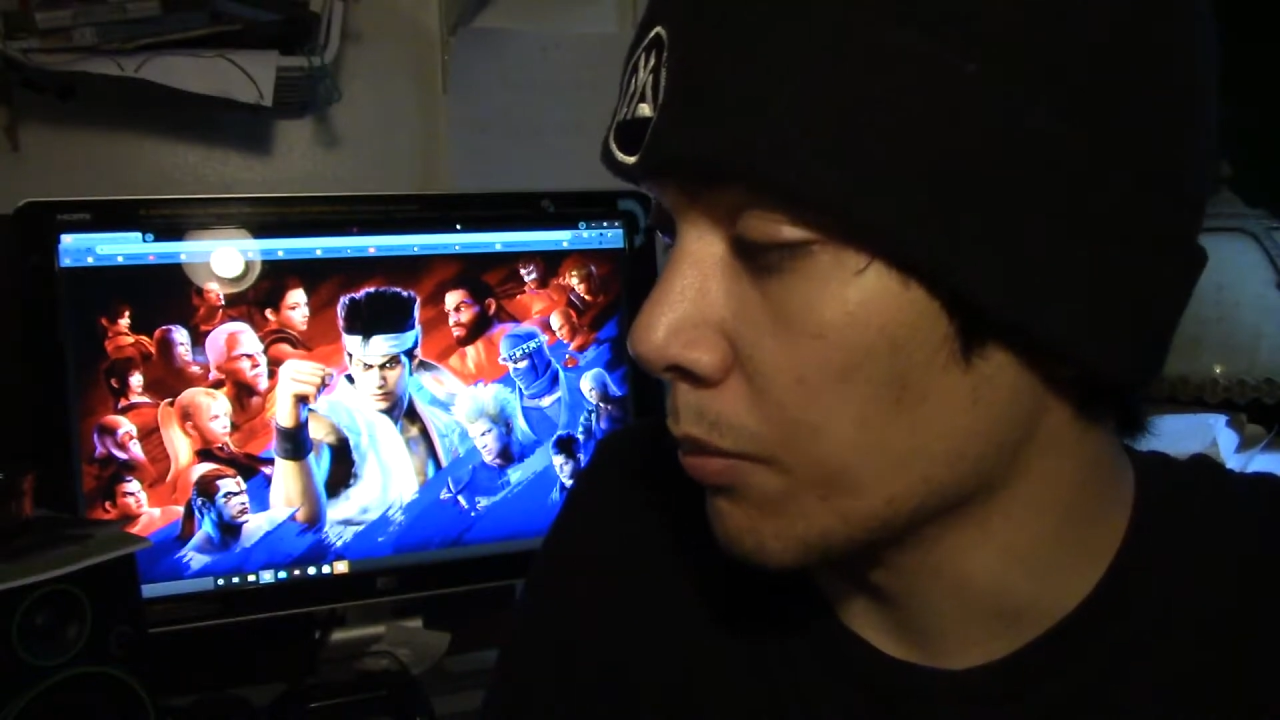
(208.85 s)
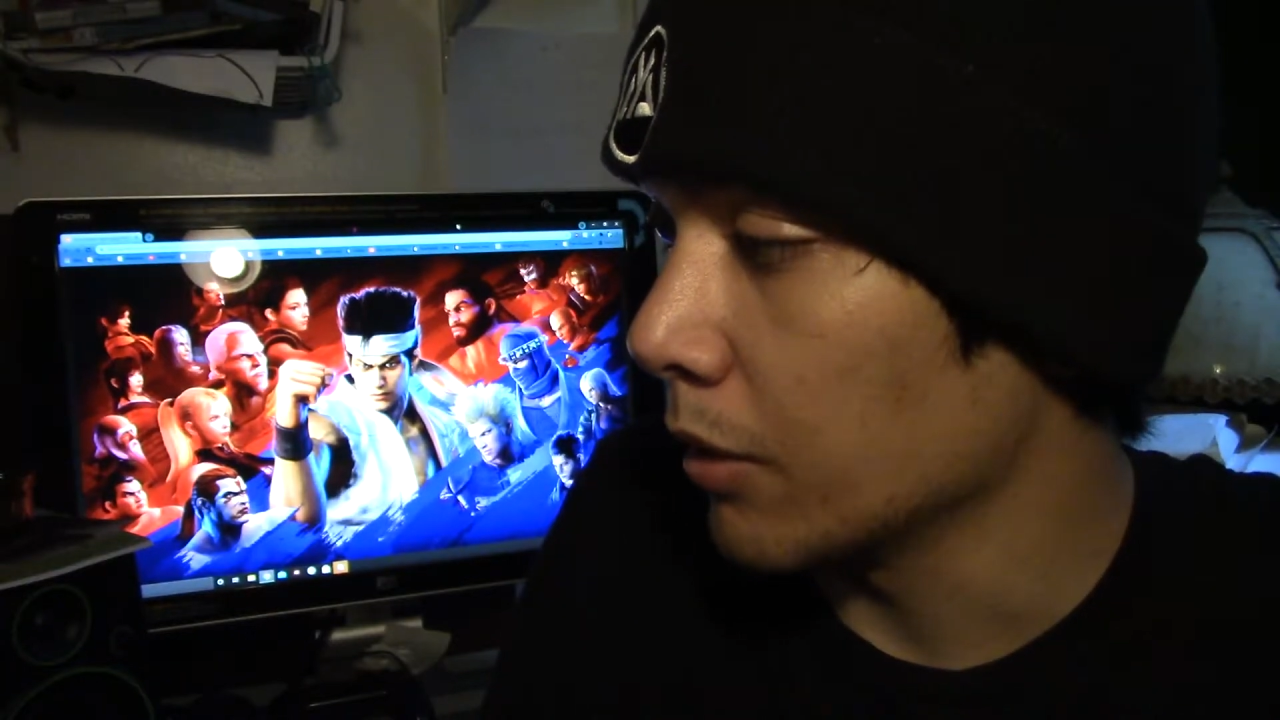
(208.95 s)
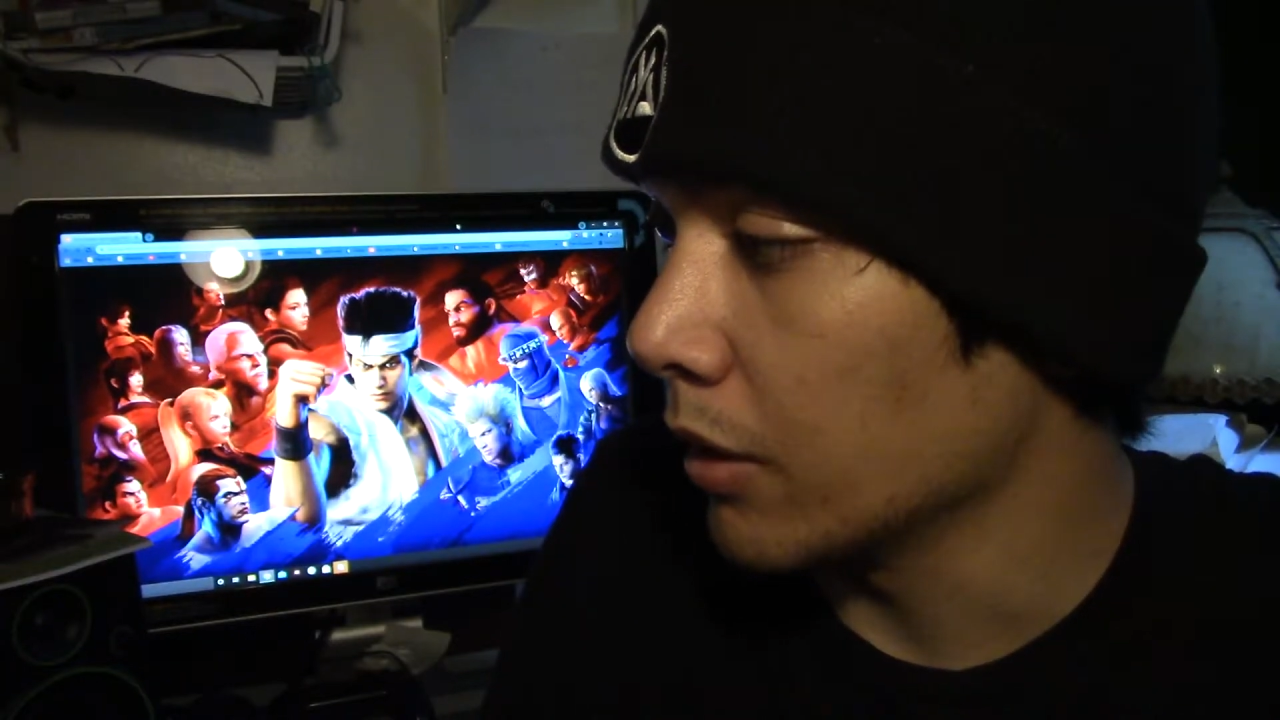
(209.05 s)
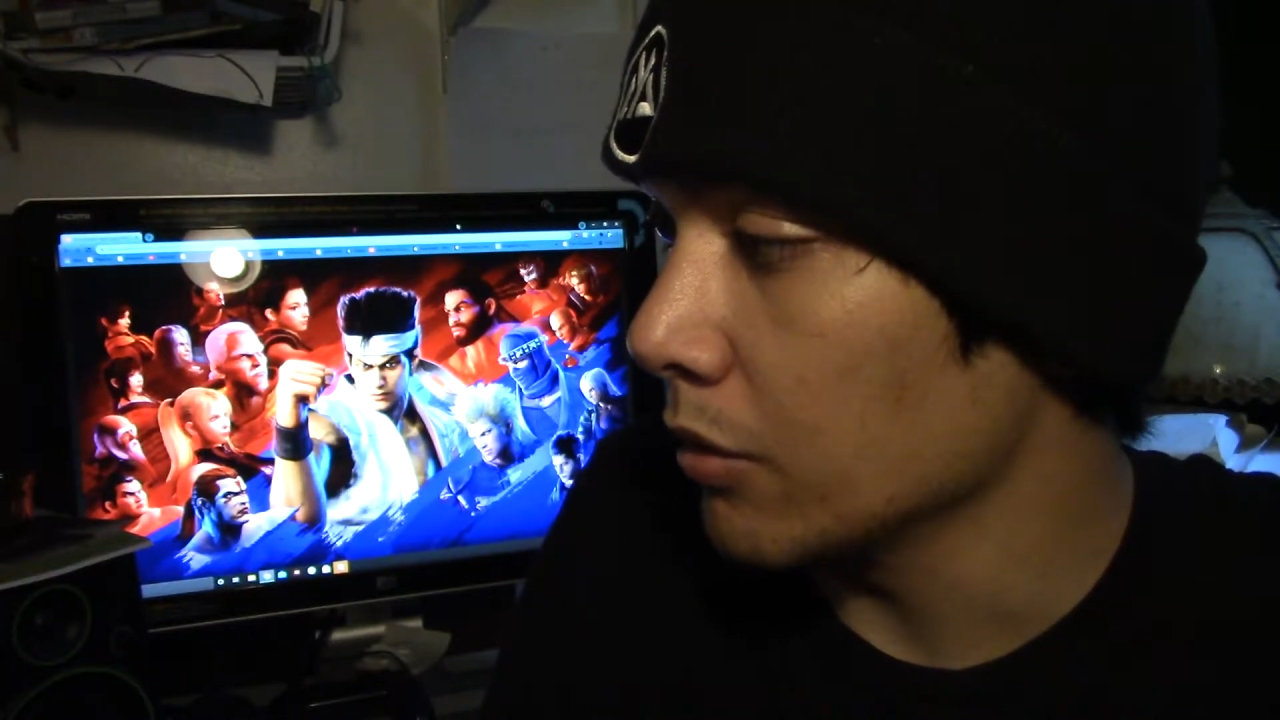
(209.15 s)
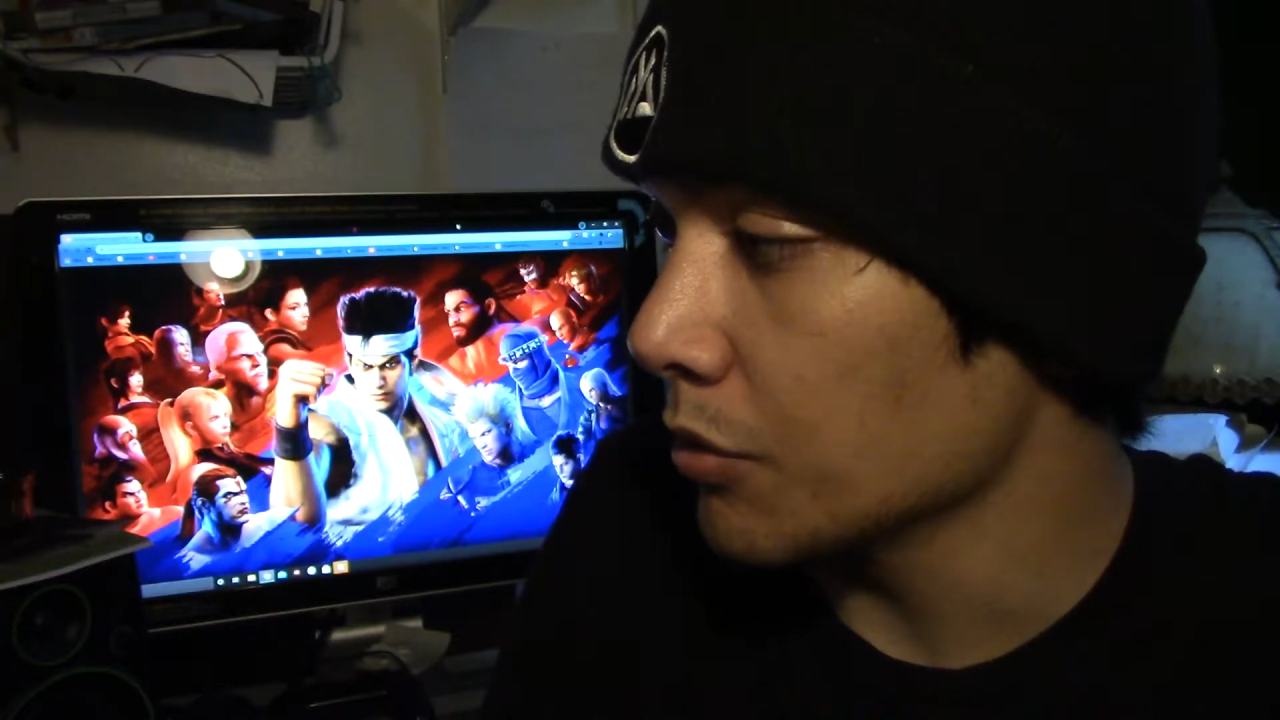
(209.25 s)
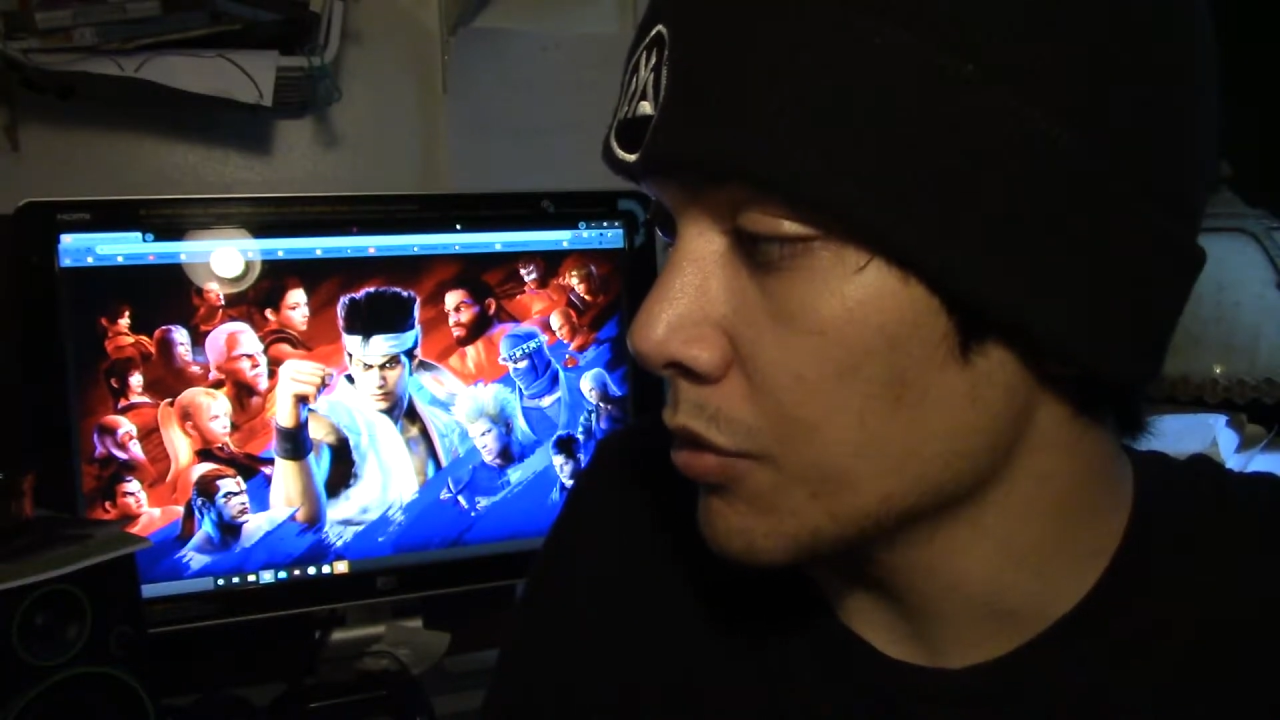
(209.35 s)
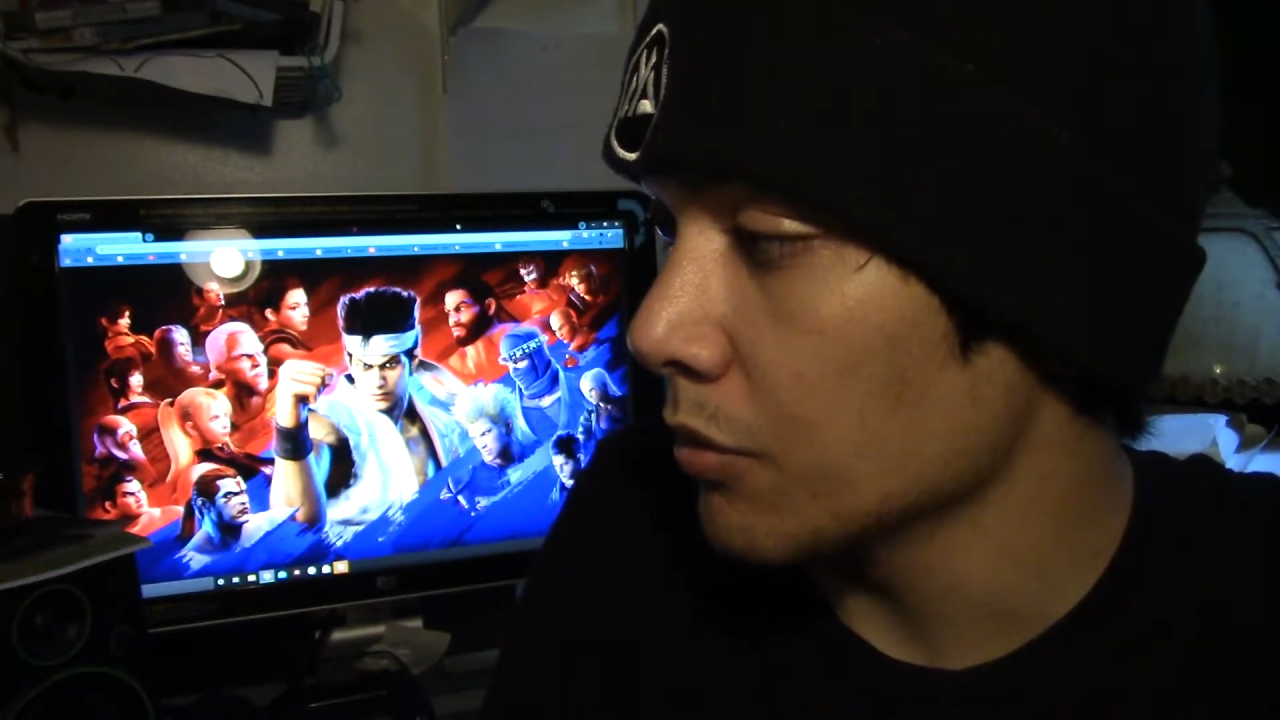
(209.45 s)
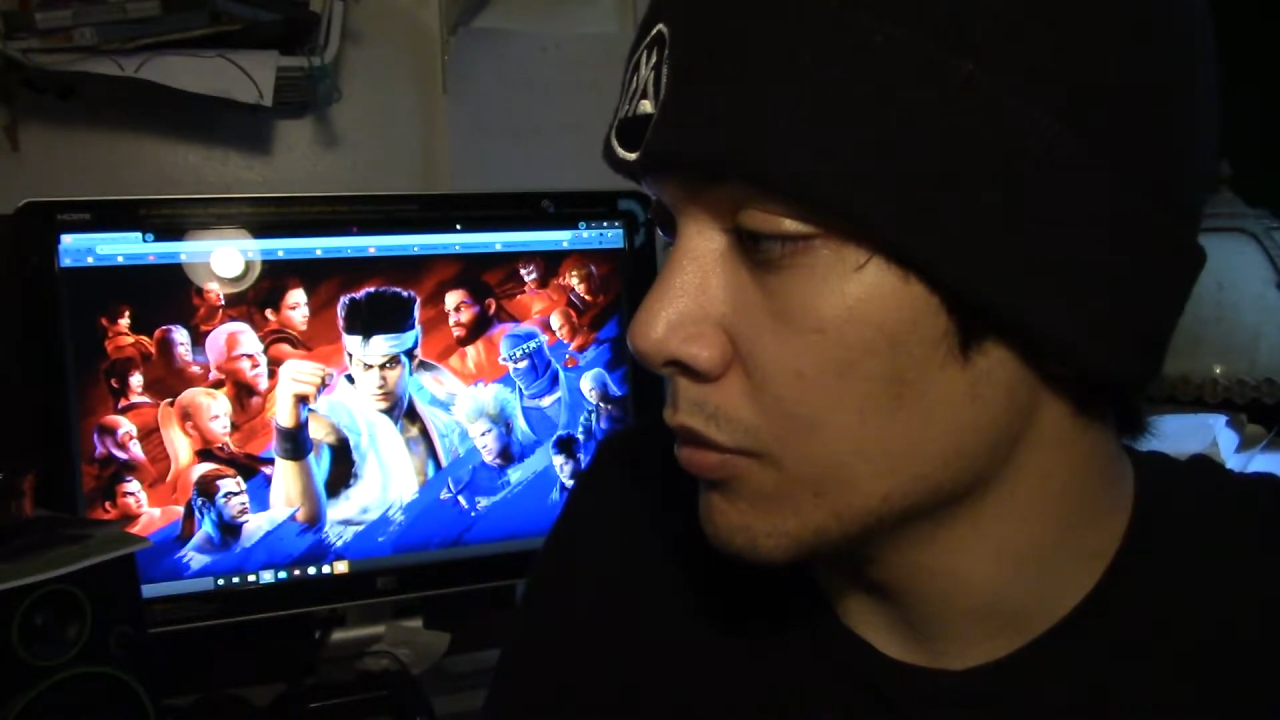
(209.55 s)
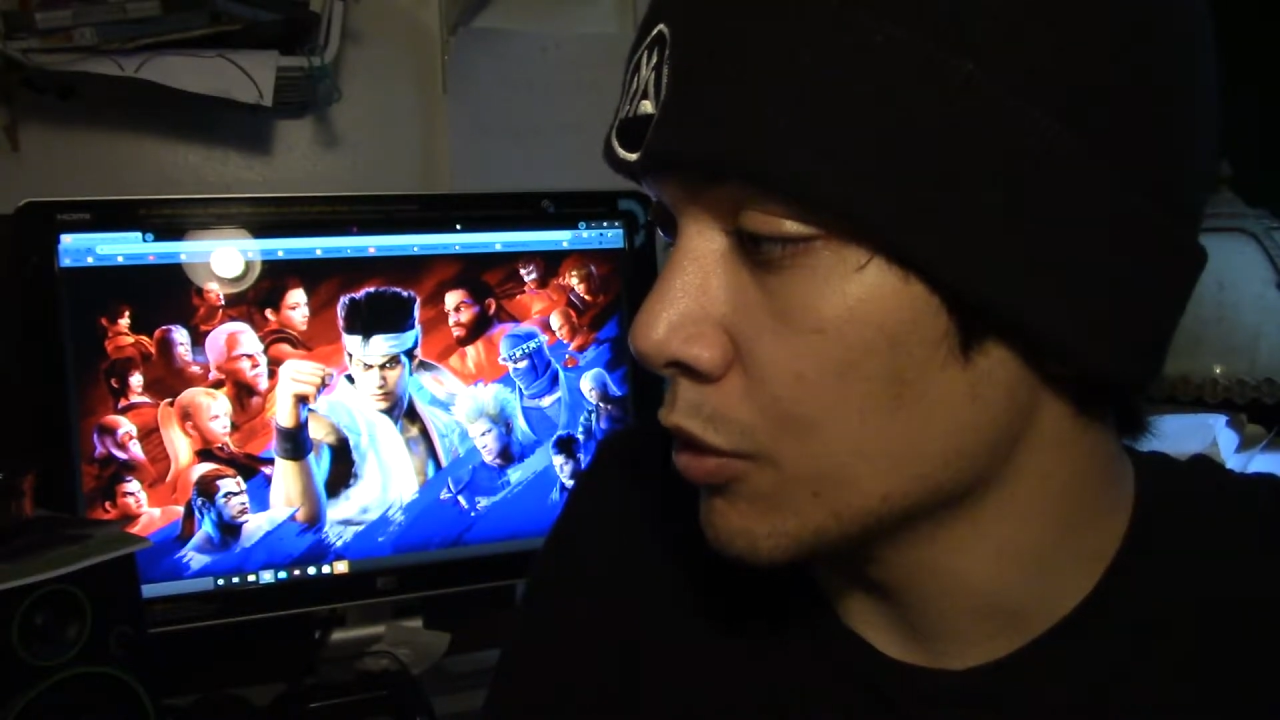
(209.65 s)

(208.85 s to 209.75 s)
players,